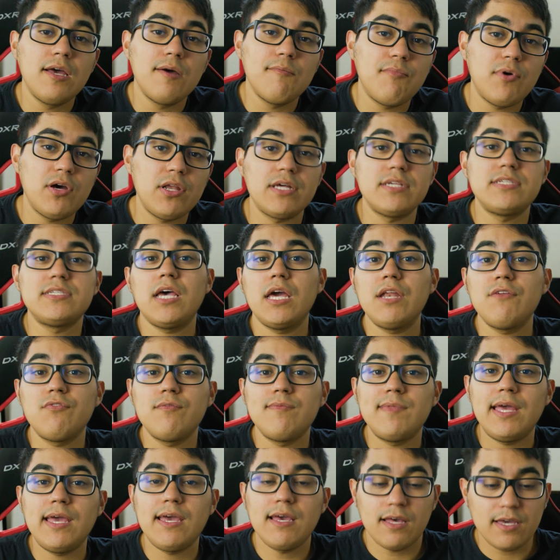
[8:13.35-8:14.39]
But aside
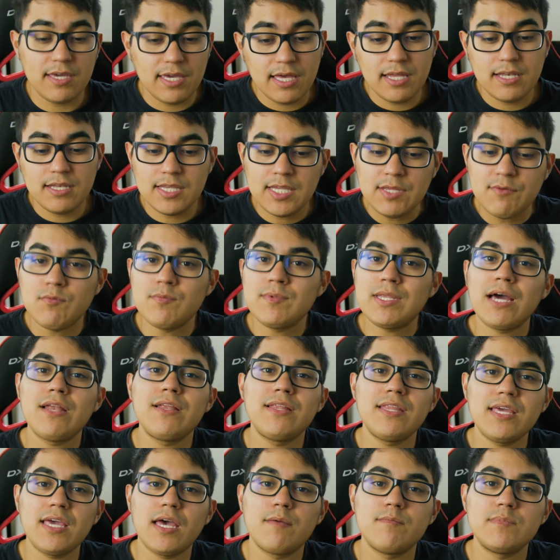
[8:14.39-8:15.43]
from that, again, leave them down
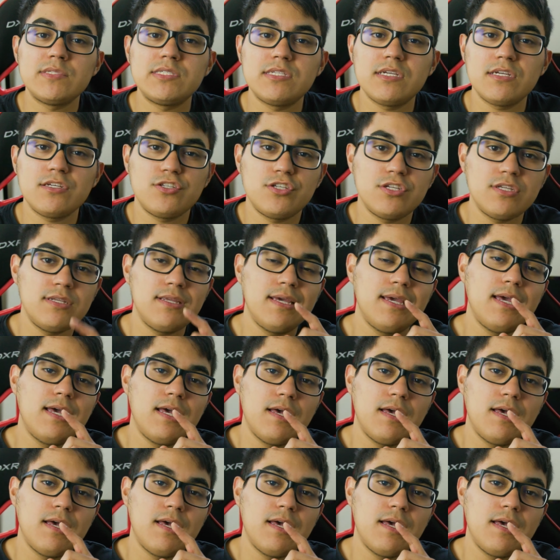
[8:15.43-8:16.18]
in the comment section.